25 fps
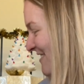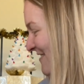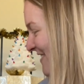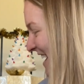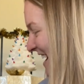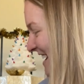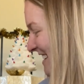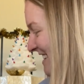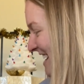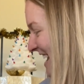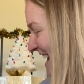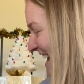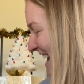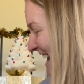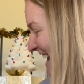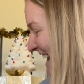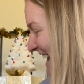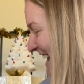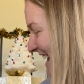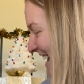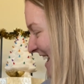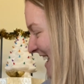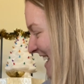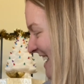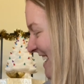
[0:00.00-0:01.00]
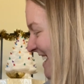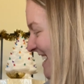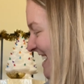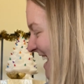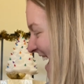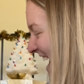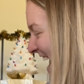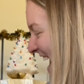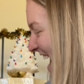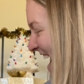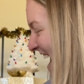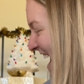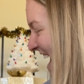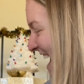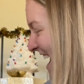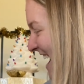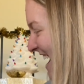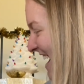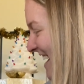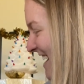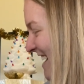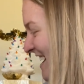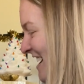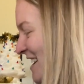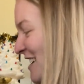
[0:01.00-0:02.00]
by day, yeah.
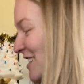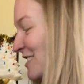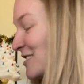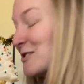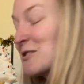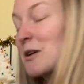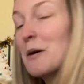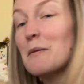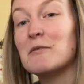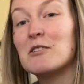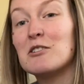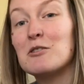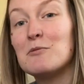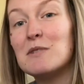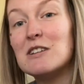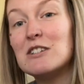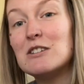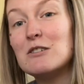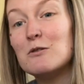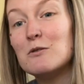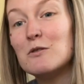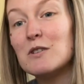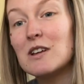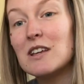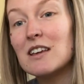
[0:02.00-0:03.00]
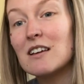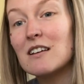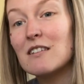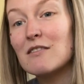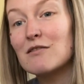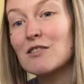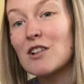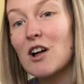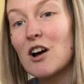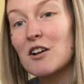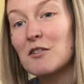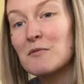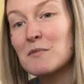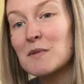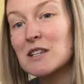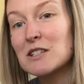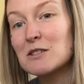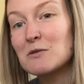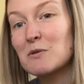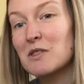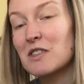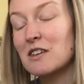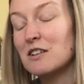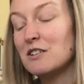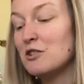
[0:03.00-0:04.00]
So I'm gonna be doing Vlogmas
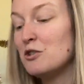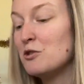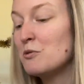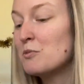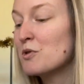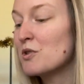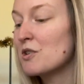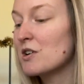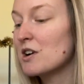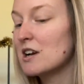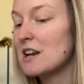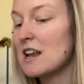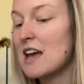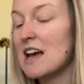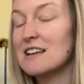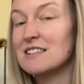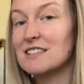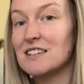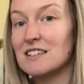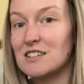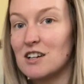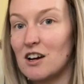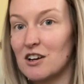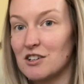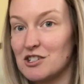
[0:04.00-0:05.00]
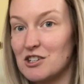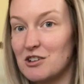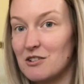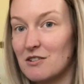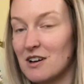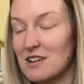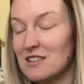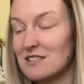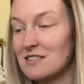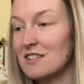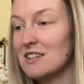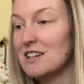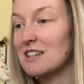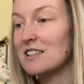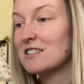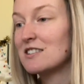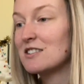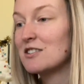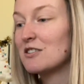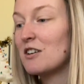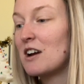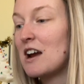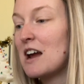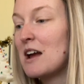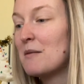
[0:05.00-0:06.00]
with a newborn. As I talked to you guys on
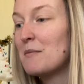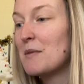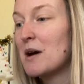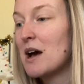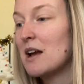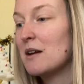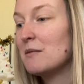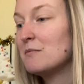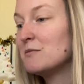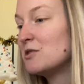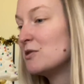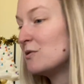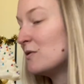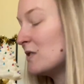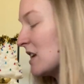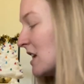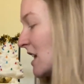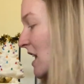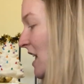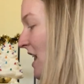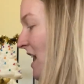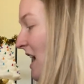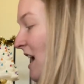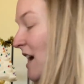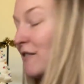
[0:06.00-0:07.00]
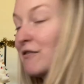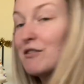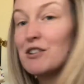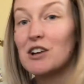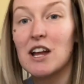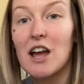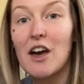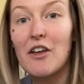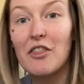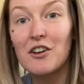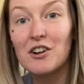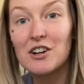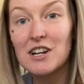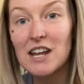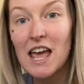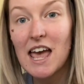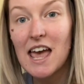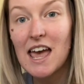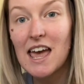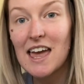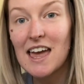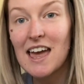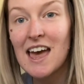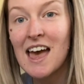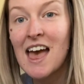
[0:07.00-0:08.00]
Instagram, I'm doing it every other
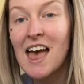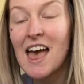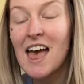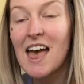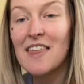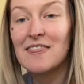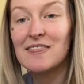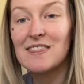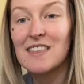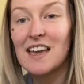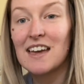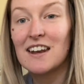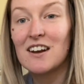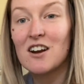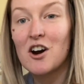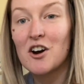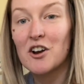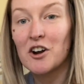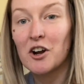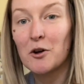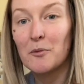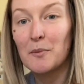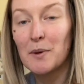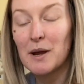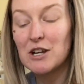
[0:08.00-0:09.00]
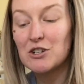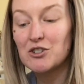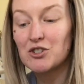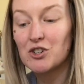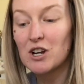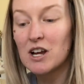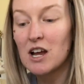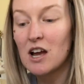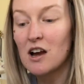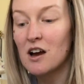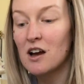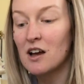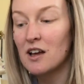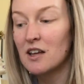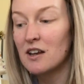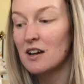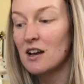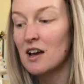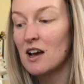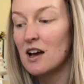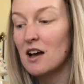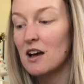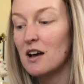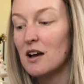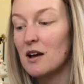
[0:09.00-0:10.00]
day. And then on our
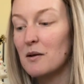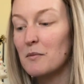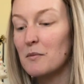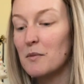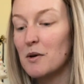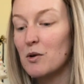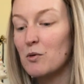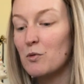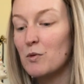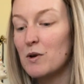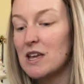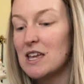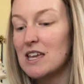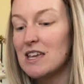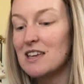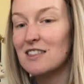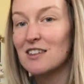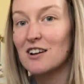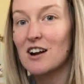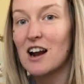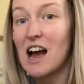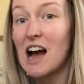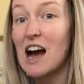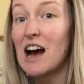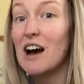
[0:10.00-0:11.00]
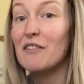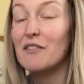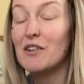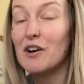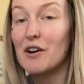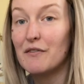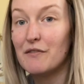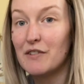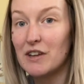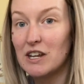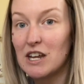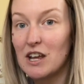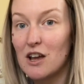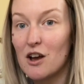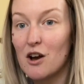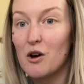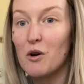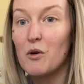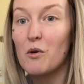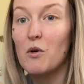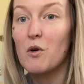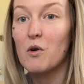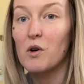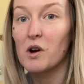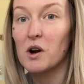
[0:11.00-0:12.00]
Patreon, um, we either have a
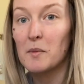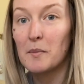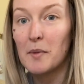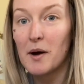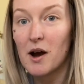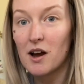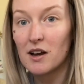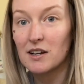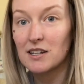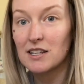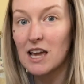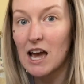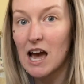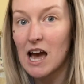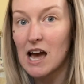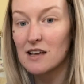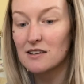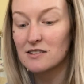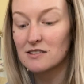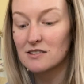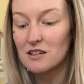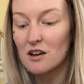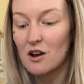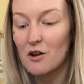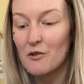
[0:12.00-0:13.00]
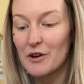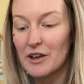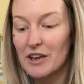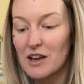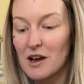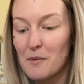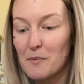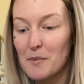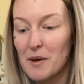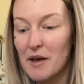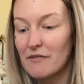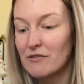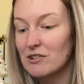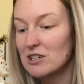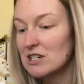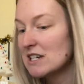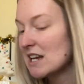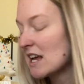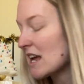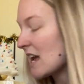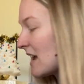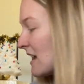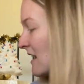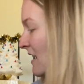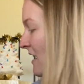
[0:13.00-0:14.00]
video or a podcast going up every
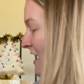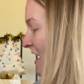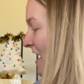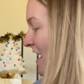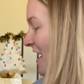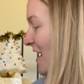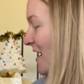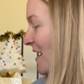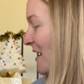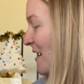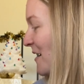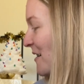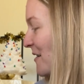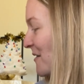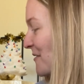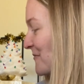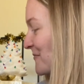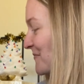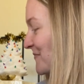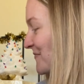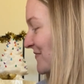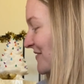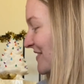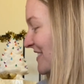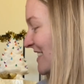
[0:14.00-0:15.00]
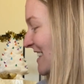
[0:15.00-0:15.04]
day um,